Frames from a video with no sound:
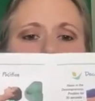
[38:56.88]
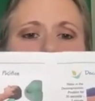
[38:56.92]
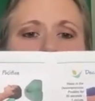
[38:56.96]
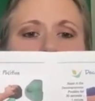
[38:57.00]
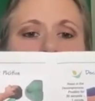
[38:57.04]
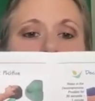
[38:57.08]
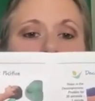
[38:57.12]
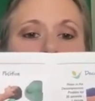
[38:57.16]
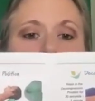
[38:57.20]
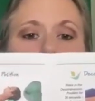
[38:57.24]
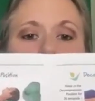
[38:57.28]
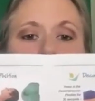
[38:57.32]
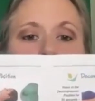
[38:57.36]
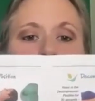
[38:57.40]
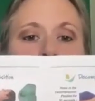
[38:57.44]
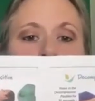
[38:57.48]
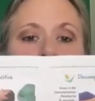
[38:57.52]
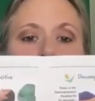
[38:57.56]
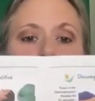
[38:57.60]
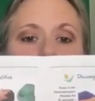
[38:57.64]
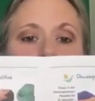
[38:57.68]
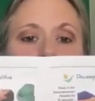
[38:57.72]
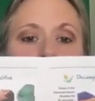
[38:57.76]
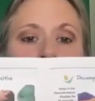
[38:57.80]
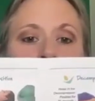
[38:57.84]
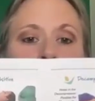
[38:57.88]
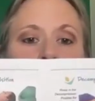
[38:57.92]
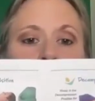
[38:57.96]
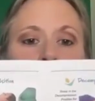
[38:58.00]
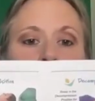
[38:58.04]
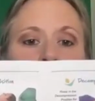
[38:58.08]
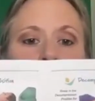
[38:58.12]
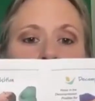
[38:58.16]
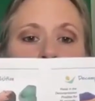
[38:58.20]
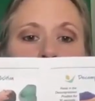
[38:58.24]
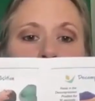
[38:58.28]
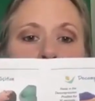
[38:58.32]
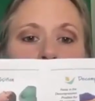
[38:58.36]
not too soft surface,
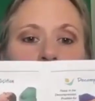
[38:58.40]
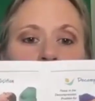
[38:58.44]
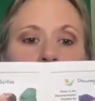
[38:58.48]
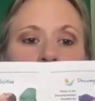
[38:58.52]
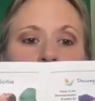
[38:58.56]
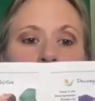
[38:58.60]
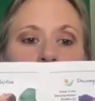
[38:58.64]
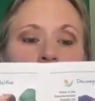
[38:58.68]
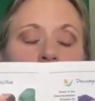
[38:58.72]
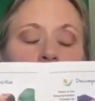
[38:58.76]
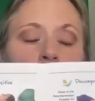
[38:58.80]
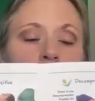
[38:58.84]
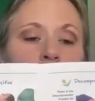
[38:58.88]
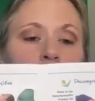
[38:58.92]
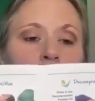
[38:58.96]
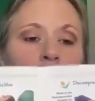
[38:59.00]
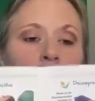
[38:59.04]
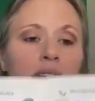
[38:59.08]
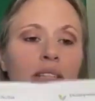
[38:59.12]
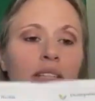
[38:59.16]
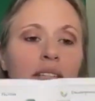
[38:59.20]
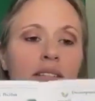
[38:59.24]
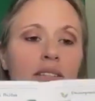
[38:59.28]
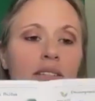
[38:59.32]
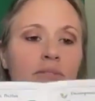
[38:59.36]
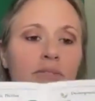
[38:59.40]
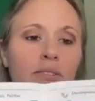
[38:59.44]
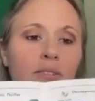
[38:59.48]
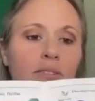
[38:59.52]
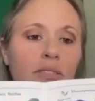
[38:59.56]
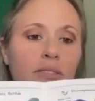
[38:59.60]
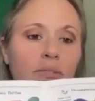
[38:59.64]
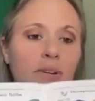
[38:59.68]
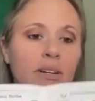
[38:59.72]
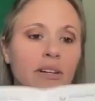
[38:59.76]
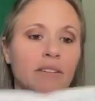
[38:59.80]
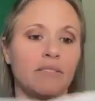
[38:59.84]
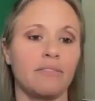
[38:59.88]
and you do a little release for
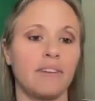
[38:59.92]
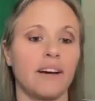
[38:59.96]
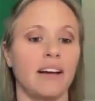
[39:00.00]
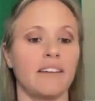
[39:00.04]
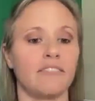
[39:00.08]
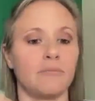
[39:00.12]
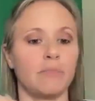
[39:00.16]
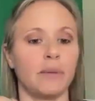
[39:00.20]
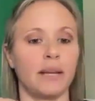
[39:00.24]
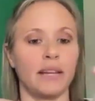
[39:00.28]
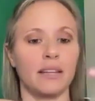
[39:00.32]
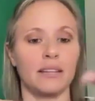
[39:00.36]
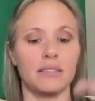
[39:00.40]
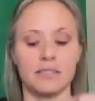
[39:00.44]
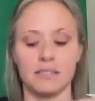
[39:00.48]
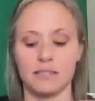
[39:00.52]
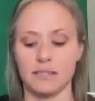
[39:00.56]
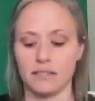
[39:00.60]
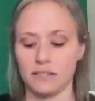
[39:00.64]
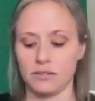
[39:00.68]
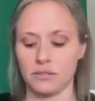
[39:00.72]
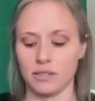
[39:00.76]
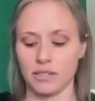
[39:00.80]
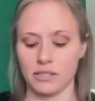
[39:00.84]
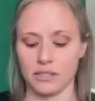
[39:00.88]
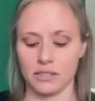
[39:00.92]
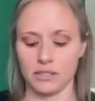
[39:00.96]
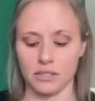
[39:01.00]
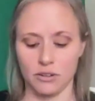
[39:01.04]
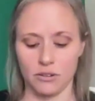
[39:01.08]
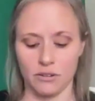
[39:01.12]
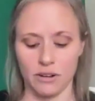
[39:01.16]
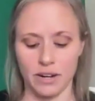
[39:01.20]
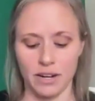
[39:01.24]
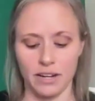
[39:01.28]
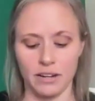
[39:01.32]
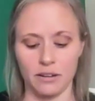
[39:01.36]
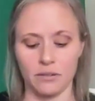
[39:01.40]
3 to 5 minutes. So that's the
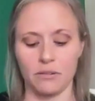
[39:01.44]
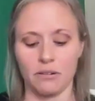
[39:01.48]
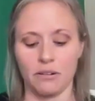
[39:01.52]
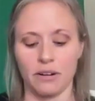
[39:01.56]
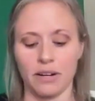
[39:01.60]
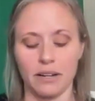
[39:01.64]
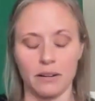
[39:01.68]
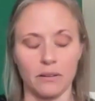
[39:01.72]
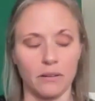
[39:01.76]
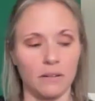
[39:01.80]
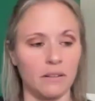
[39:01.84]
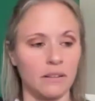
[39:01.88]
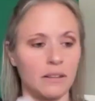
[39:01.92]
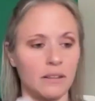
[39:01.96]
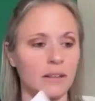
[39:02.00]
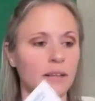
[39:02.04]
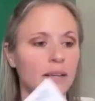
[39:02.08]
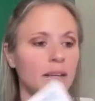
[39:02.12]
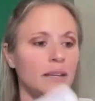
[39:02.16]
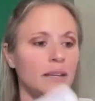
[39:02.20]
cranial cradle.